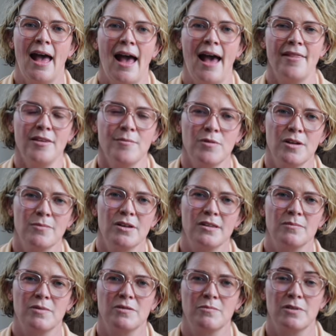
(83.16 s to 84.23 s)
At the moment,
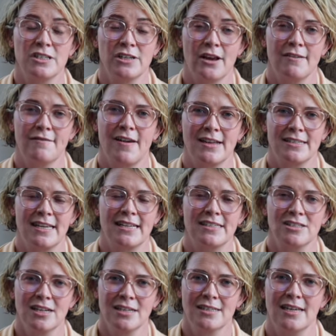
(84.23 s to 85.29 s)
the Moderna
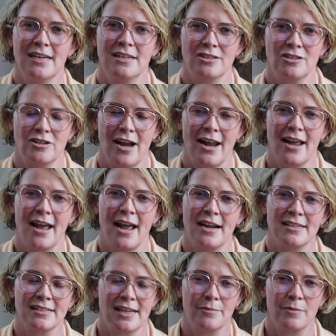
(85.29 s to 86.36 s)
vaccine's just hit Australia
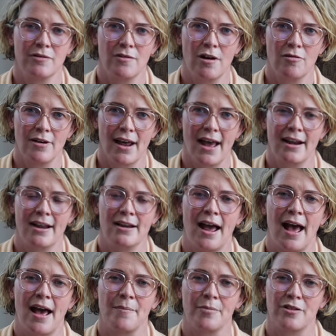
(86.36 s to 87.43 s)
and it's going to be rolled
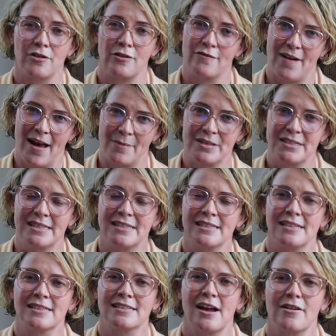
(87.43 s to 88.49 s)
out through pharmacies
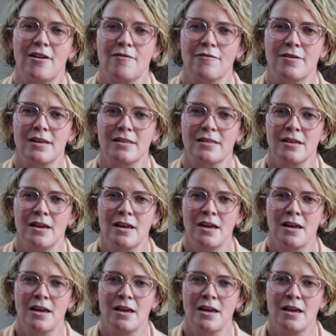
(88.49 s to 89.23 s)
to start off with.